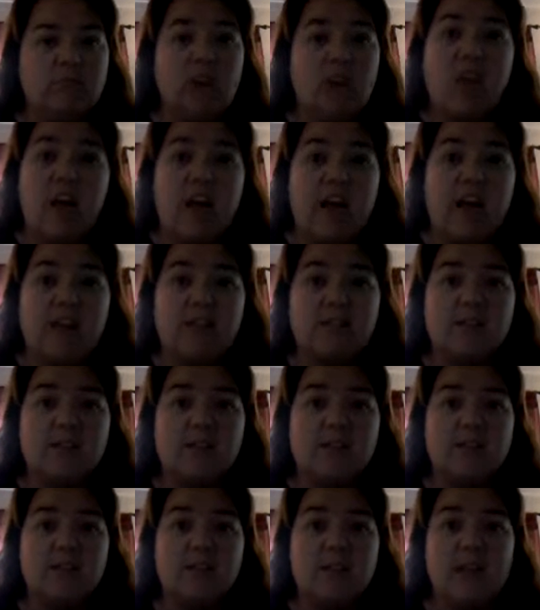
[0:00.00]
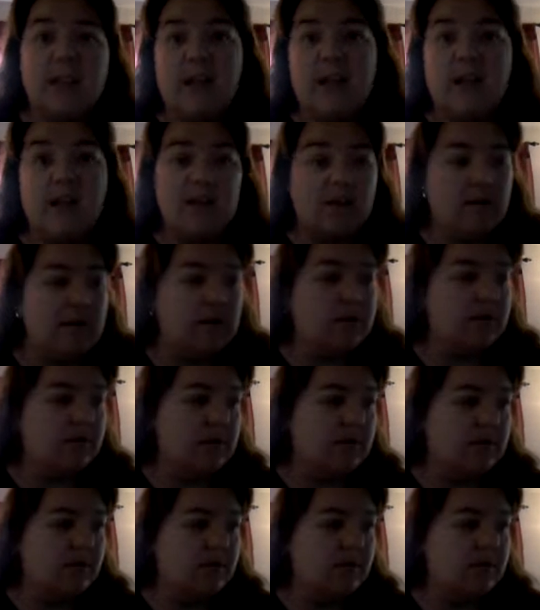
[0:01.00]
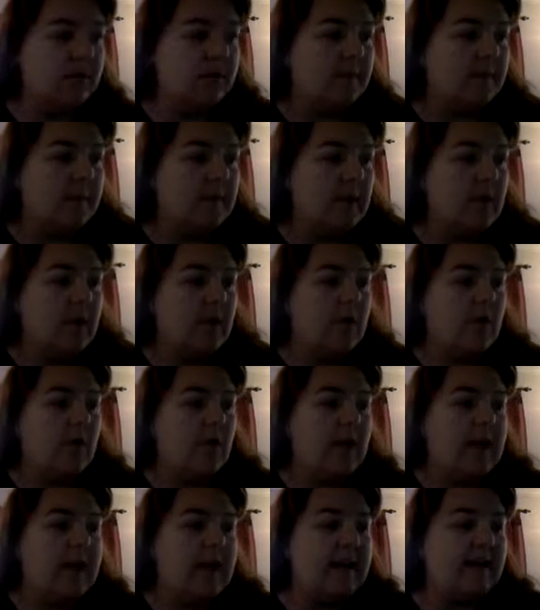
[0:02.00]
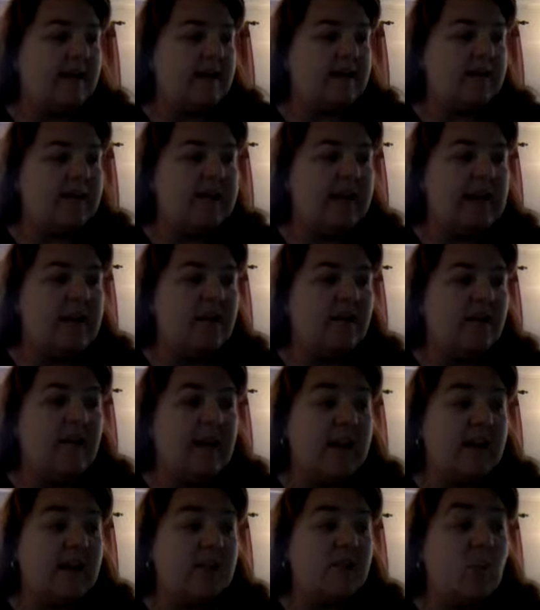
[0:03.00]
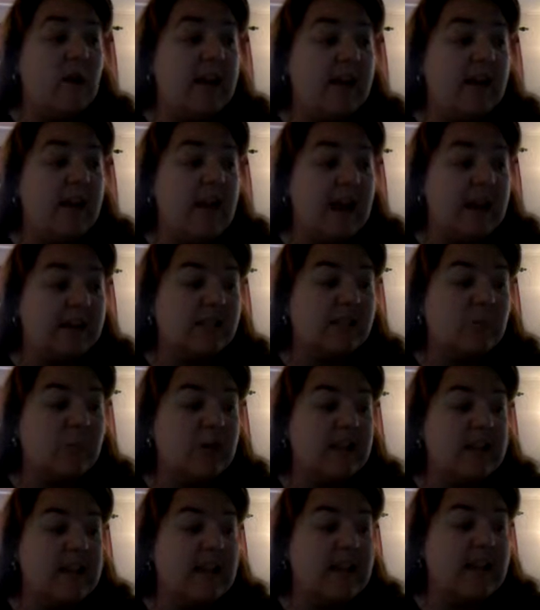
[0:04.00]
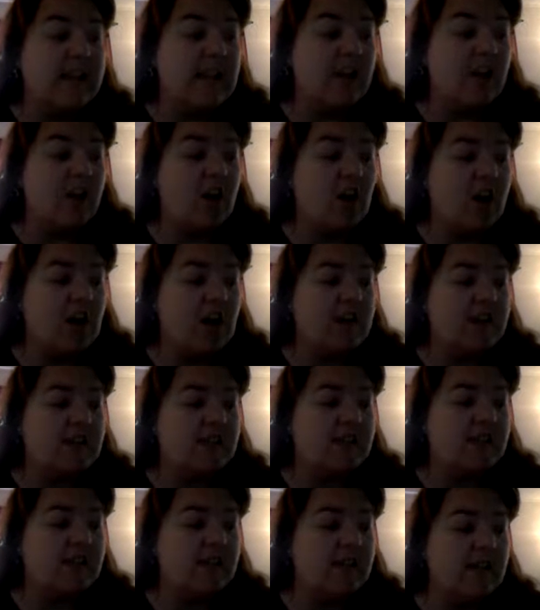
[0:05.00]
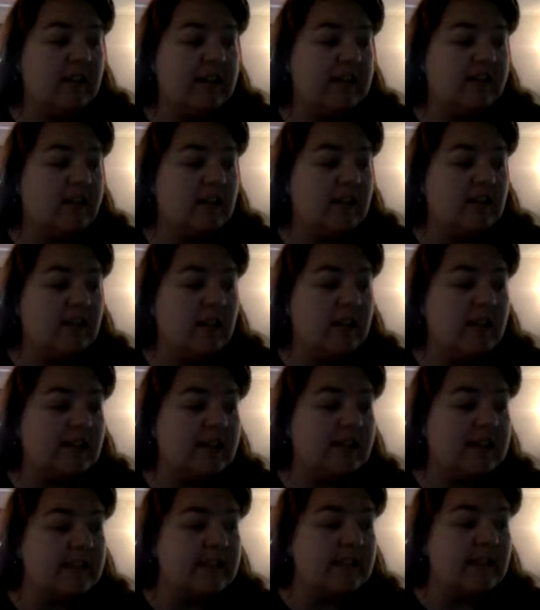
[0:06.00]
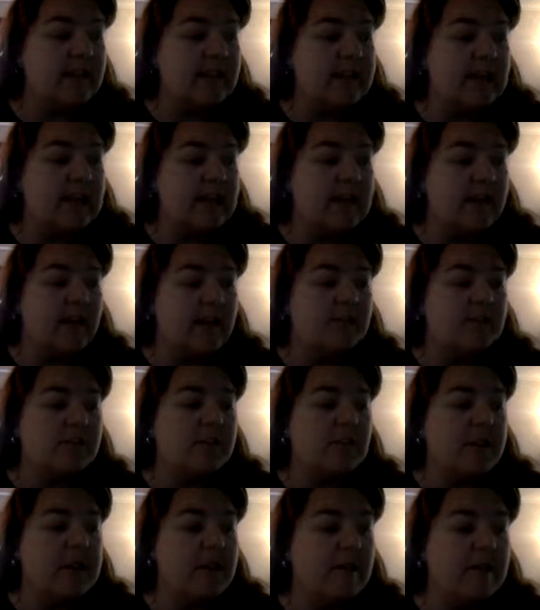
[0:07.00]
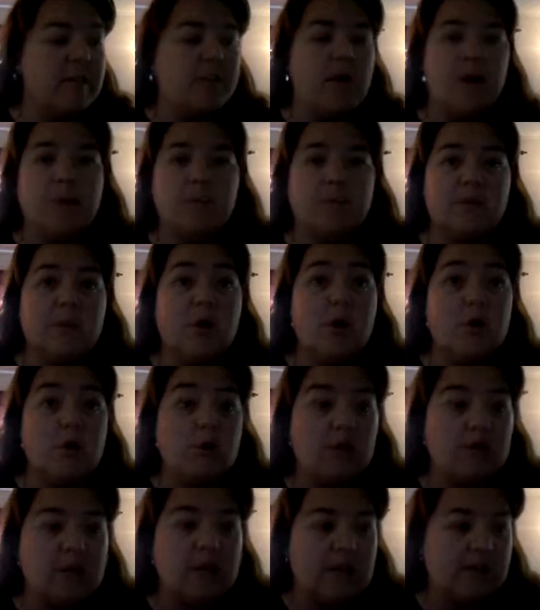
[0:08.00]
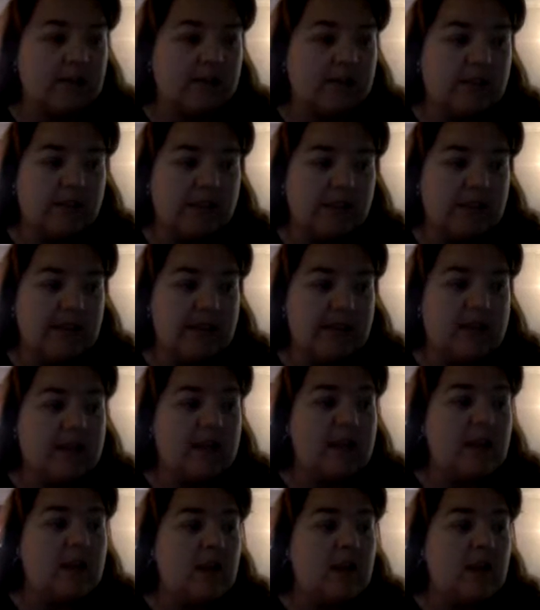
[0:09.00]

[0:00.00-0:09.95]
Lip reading: clots and issues. Okay, some side effects with aspirin, it can cause liver toxicity and also hearing problems, ototoxicity.